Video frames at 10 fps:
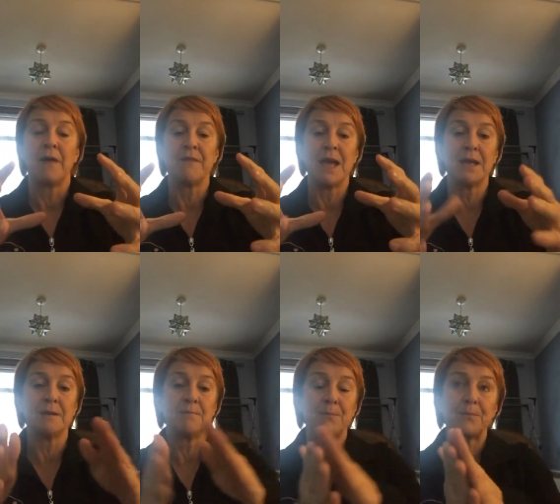and
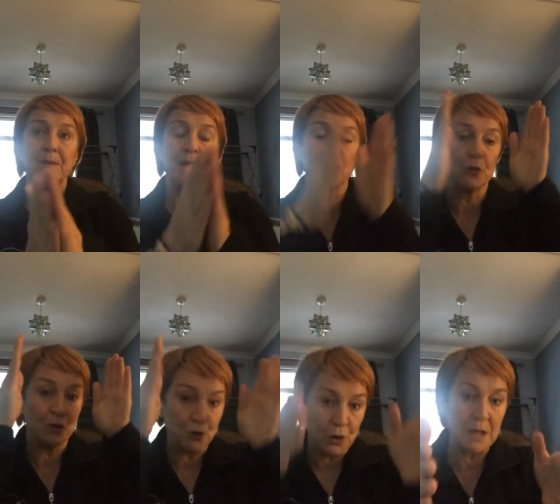then you
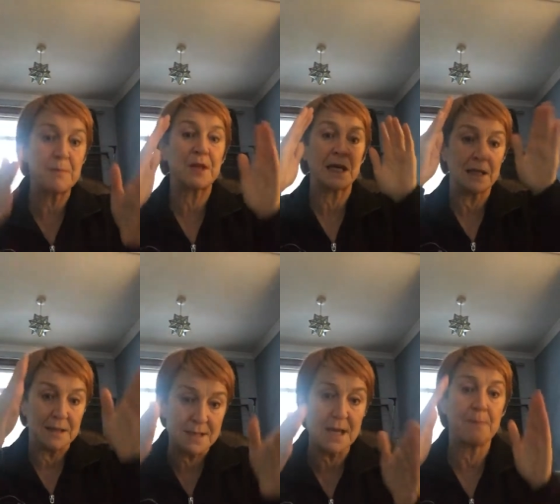you keep thinking
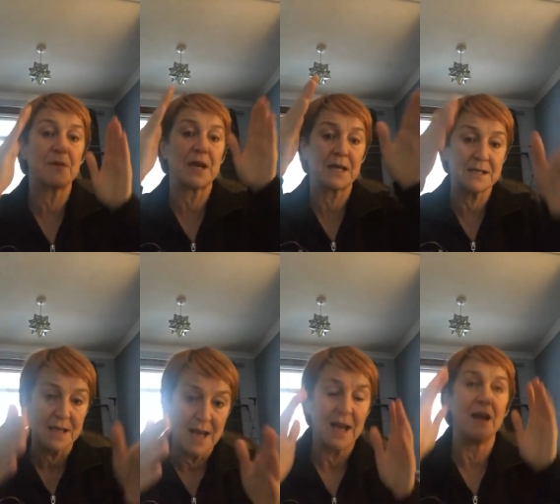the same things
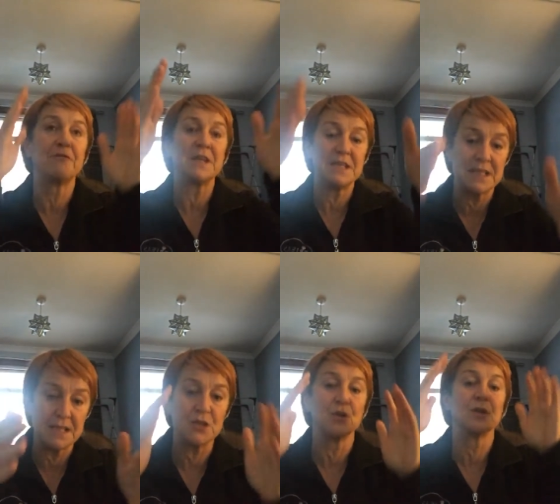every
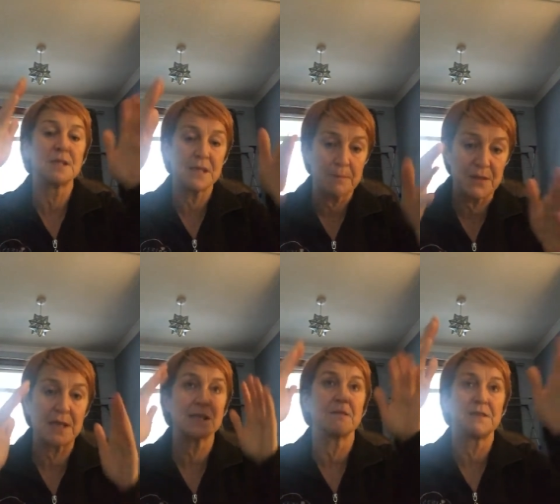day doing the same
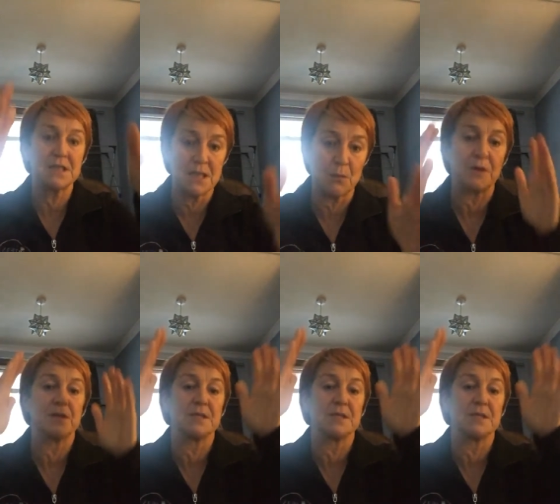things every day with